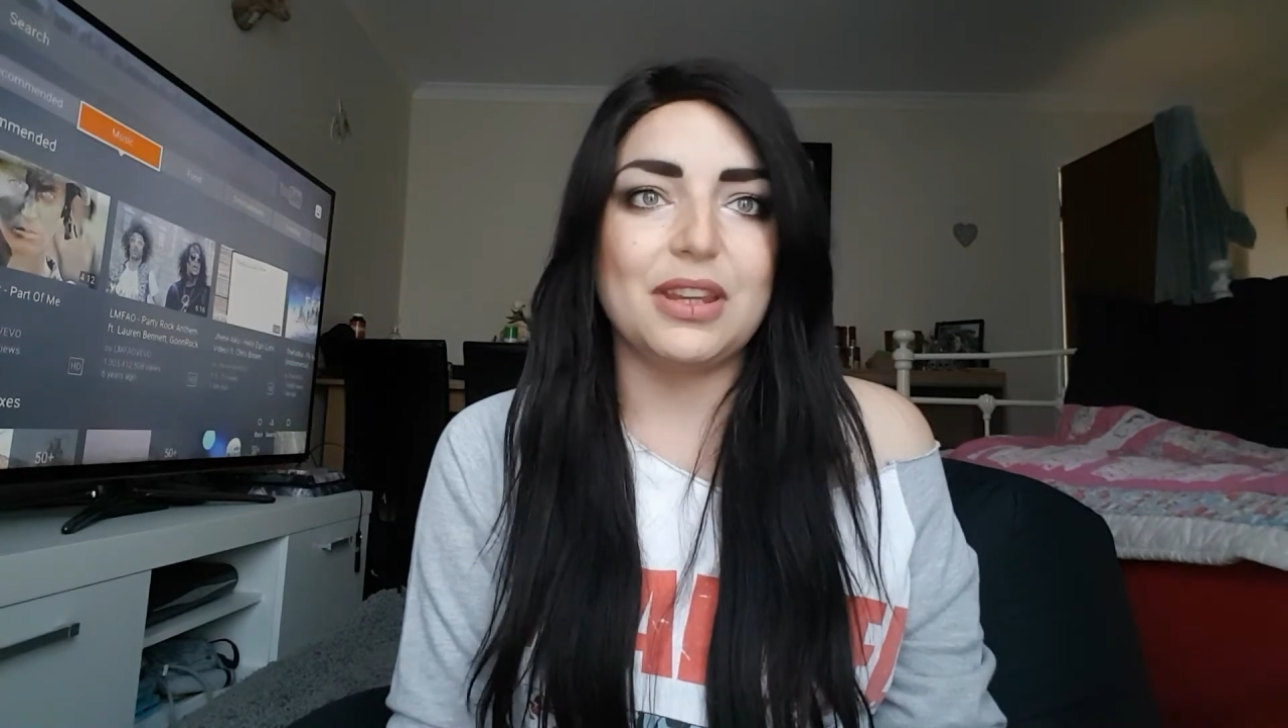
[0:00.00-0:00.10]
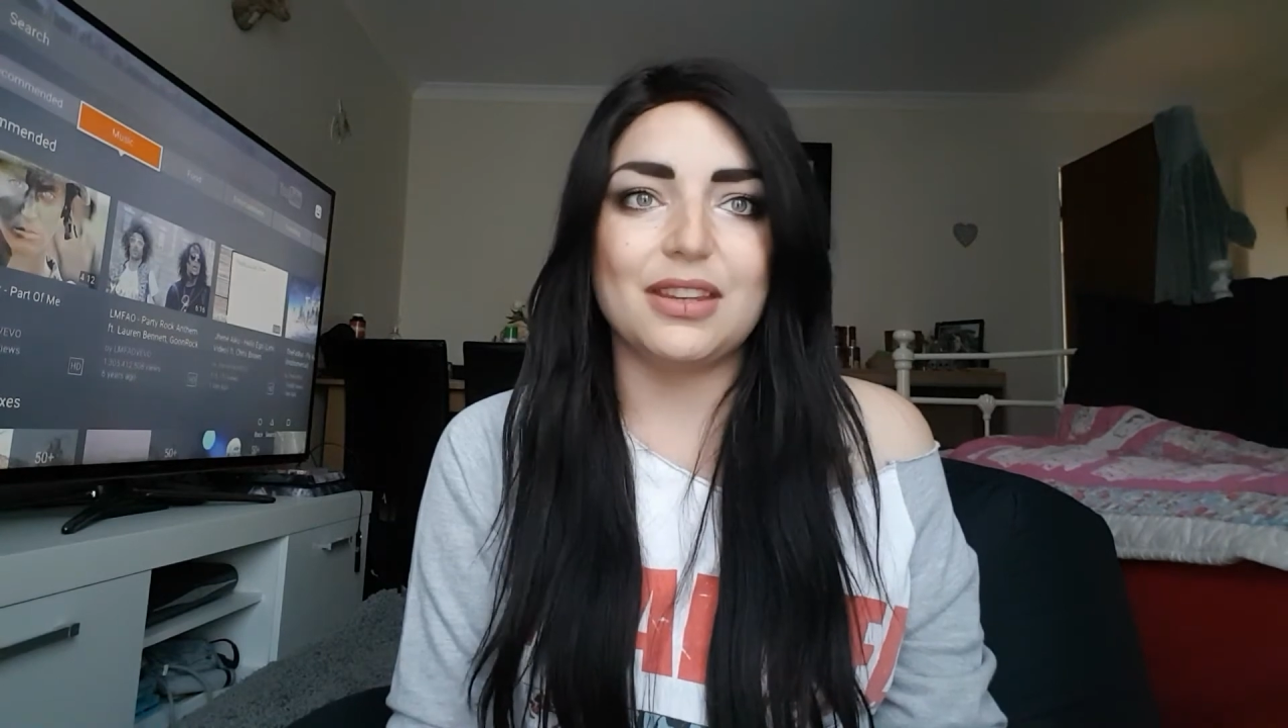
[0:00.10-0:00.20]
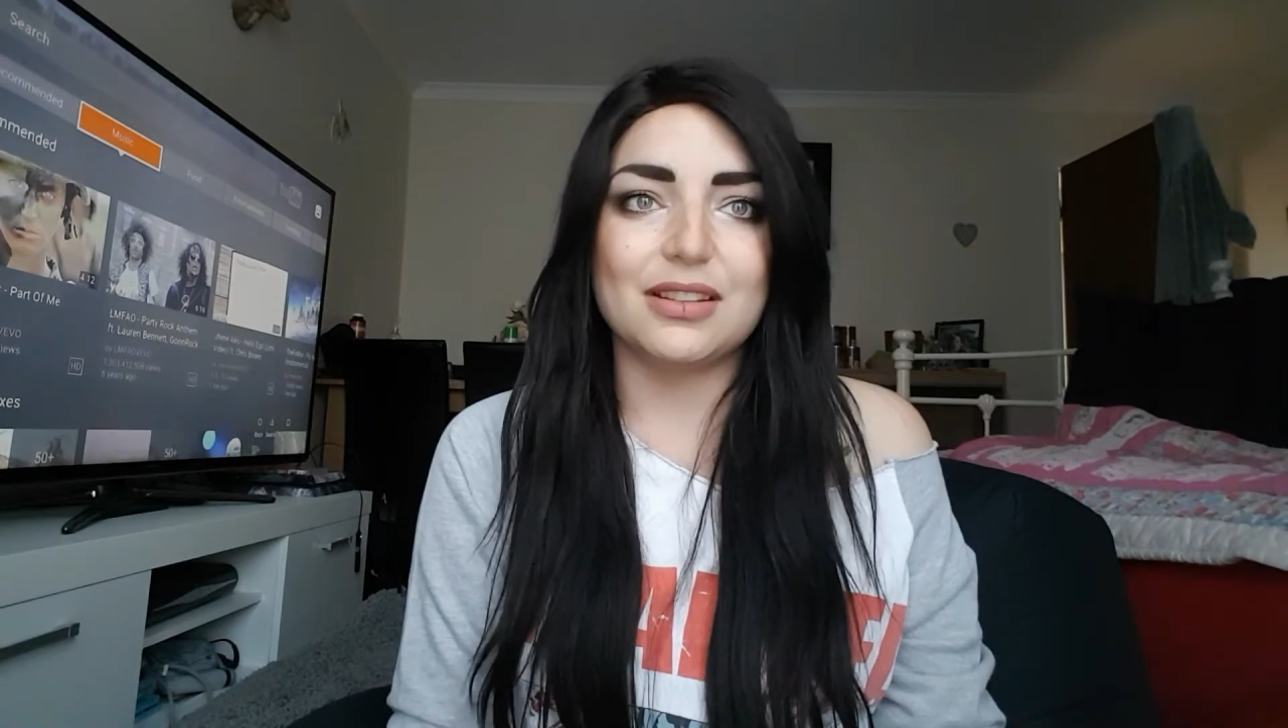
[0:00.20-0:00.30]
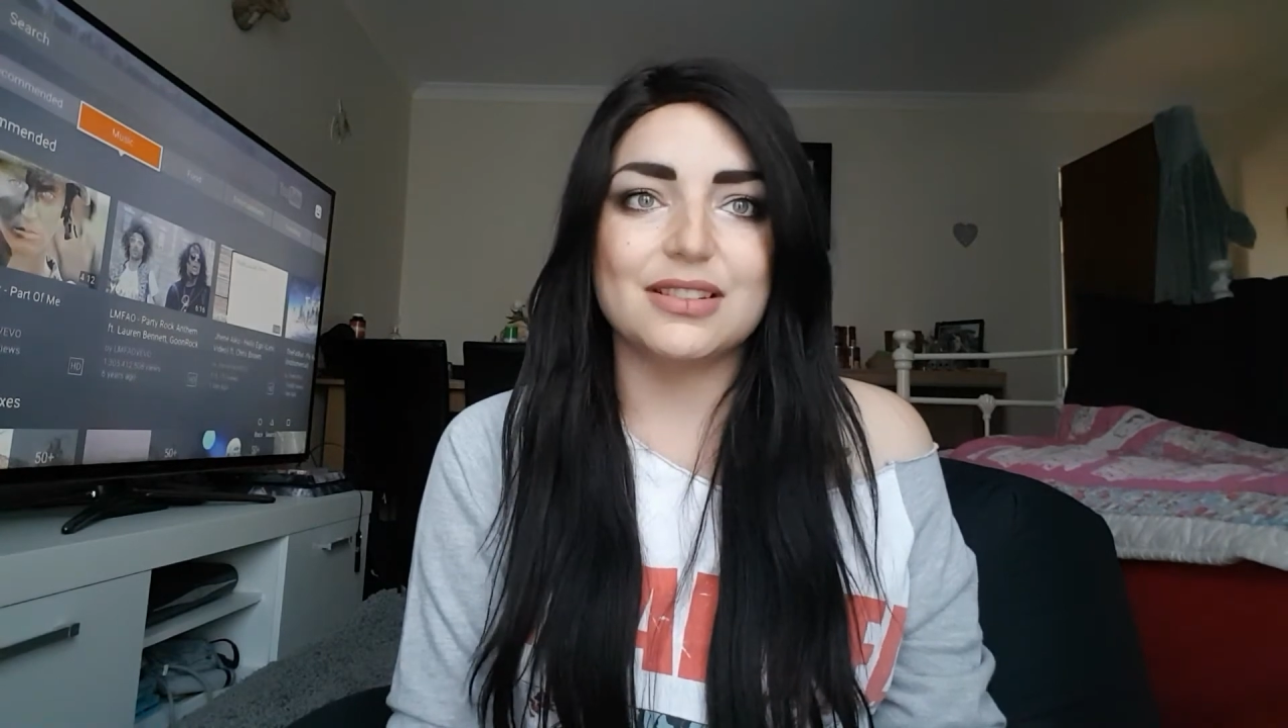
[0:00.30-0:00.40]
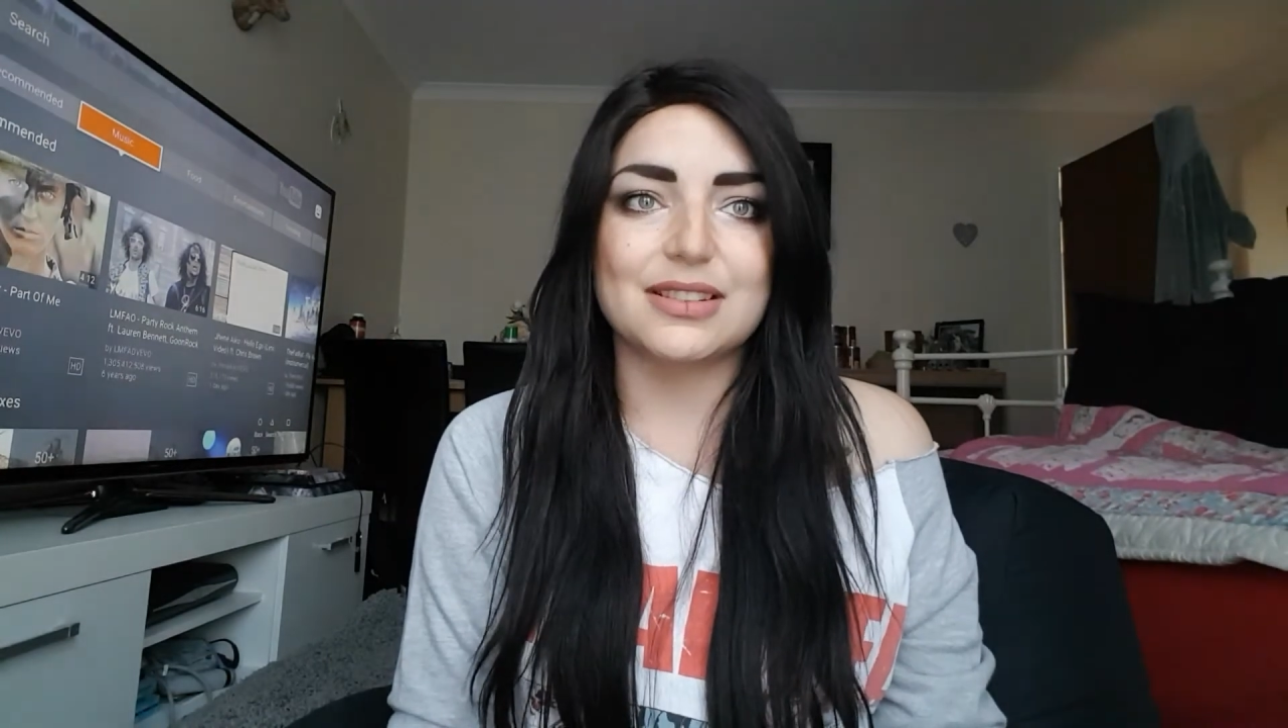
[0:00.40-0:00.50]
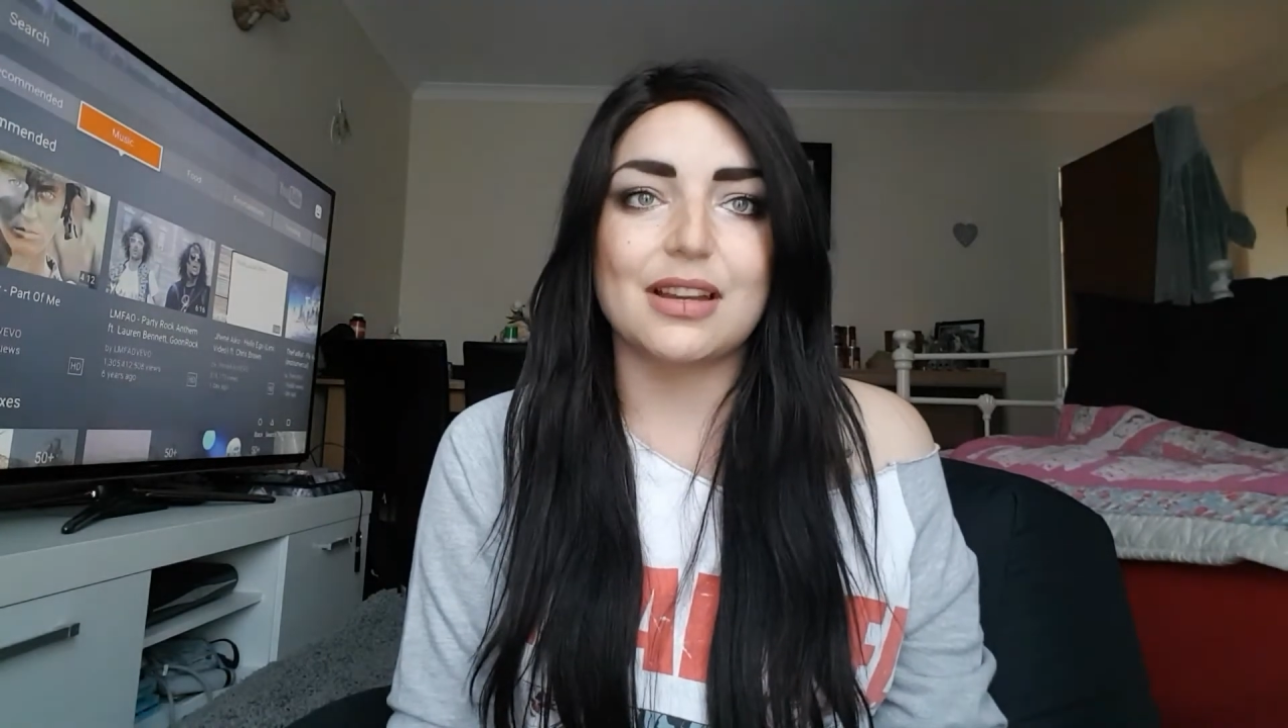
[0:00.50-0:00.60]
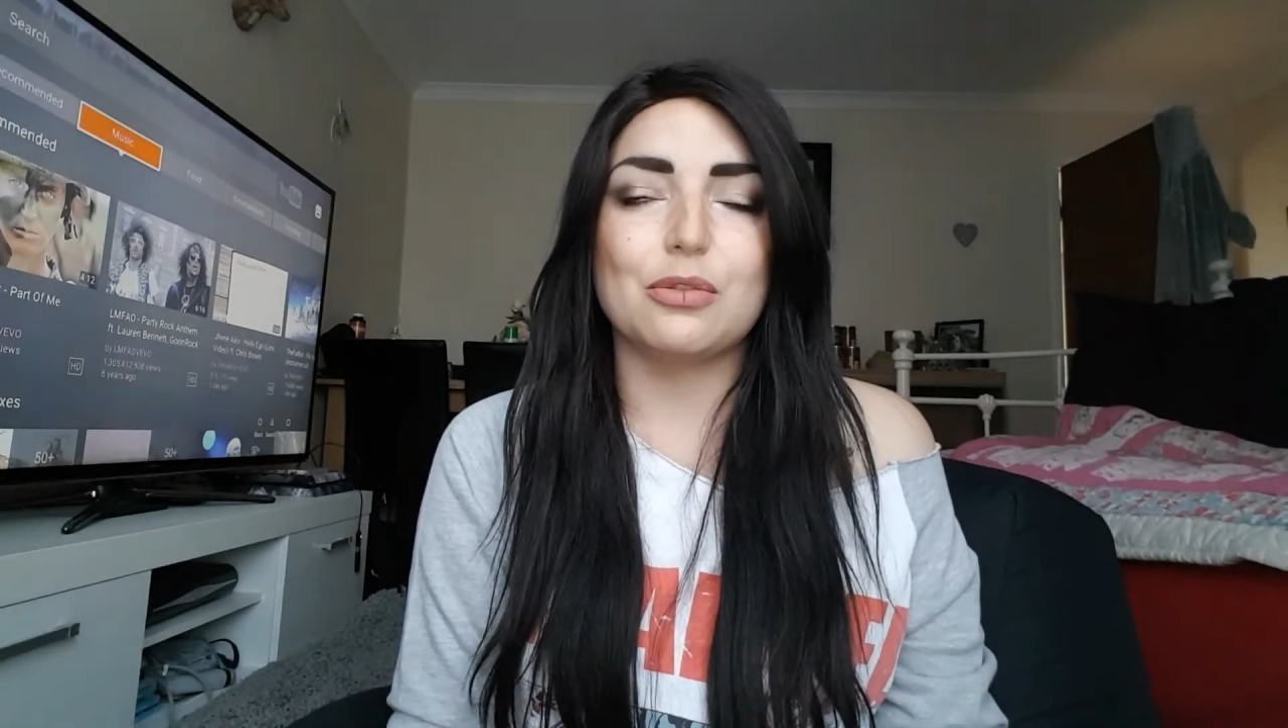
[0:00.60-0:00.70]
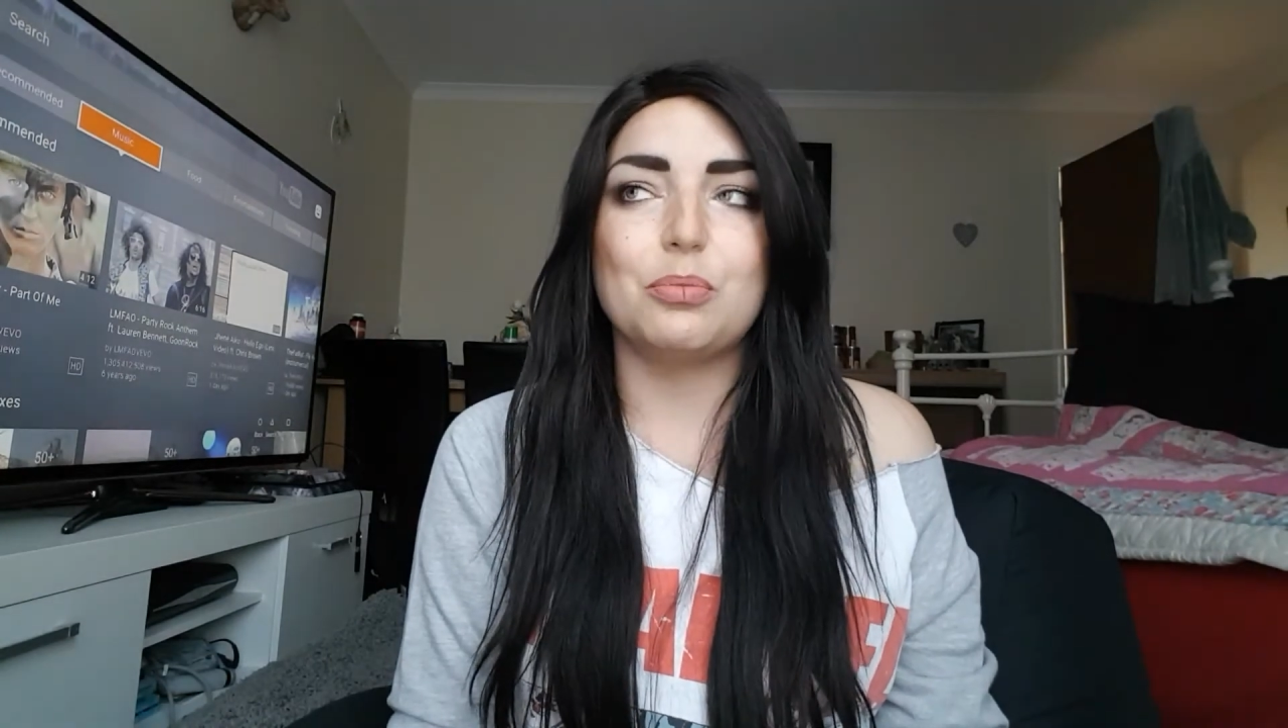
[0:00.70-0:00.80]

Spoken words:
you can still